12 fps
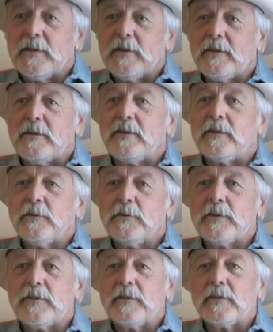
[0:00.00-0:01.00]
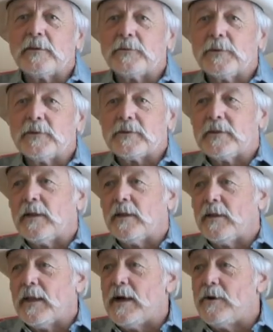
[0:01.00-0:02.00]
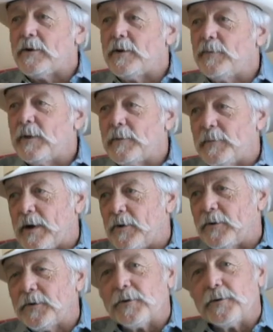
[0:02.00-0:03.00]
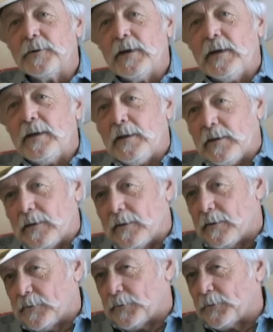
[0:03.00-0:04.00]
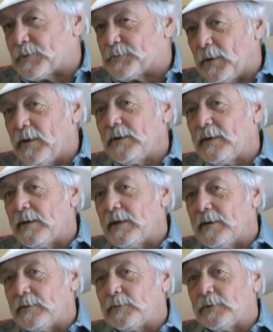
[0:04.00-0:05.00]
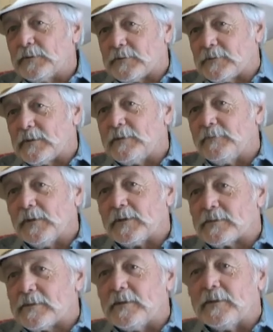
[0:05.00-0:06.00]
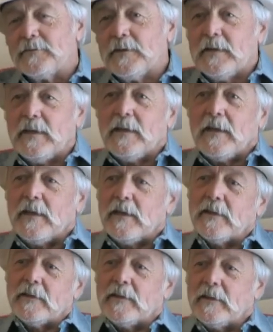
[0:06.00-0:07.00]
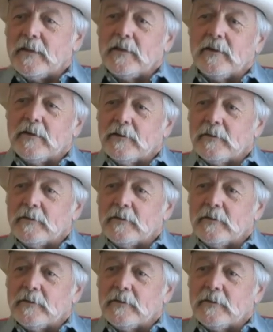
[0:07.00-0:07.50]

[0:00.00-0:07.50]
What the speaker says: that the only thing that would allow him any power to respond to that was evil itself. And he